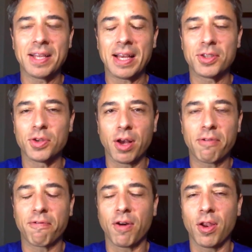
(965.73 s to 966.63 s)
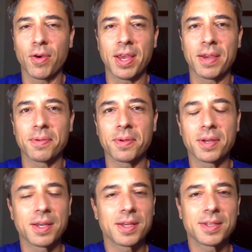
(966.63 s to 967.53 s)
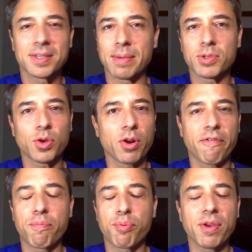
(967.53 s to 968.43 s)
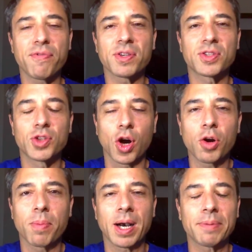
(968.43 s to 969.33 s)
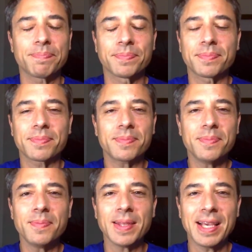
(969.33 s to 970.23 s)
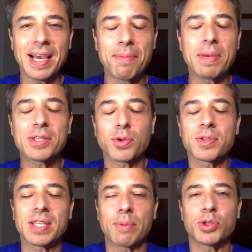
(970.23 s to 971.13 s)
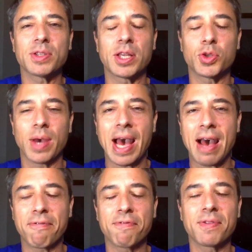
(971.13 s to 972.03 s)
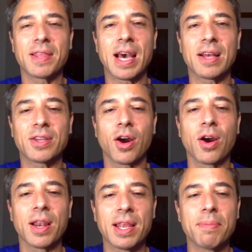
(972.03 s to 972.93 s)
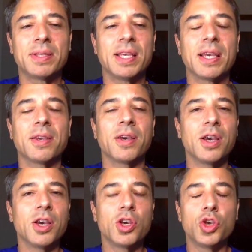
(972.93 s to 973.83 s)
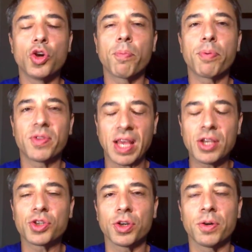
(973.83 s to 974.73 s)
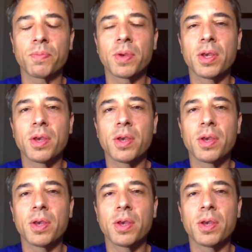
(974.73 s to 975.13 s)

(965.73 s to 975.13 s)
that you're not following some sort of previous dogma and misconceptions that you have that are limiting your potential,